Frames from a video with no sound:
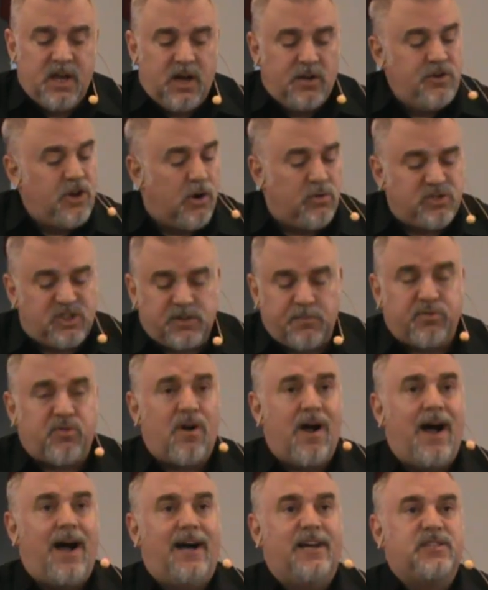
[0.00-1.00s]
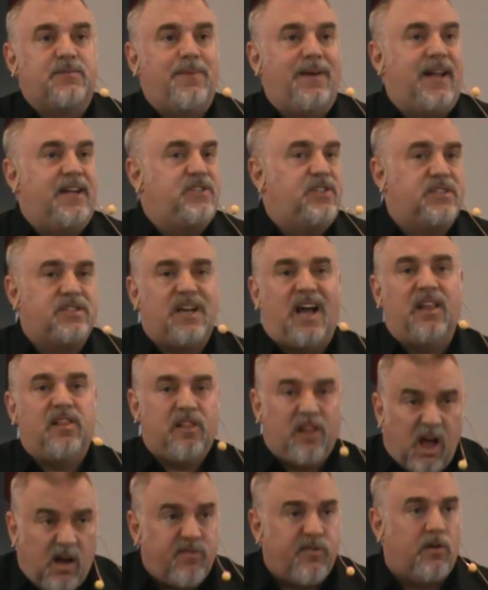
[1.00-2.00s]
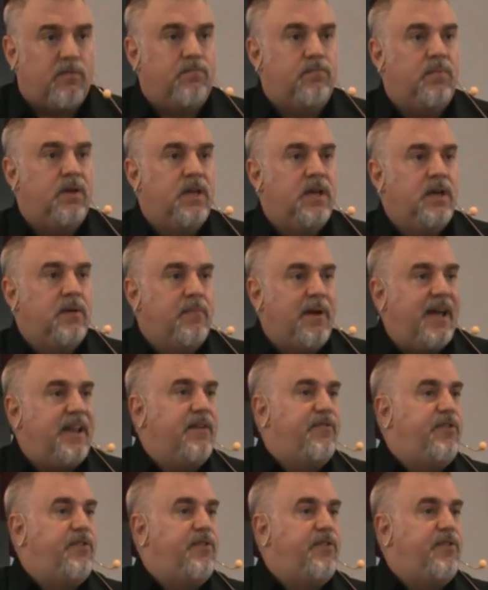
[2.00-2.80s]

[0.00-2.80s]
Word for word: No surprise, but I just I love them man,